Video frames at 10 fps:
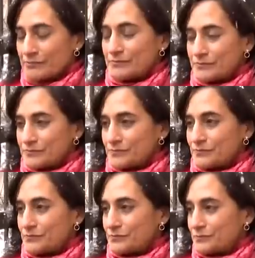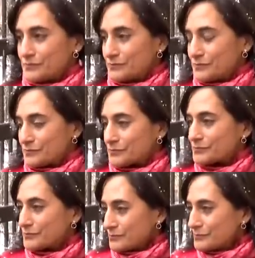That still doesn't answer whether you
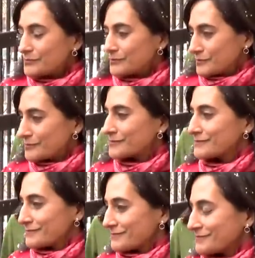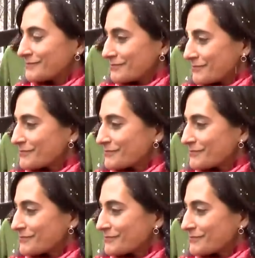specifically brought up the issue of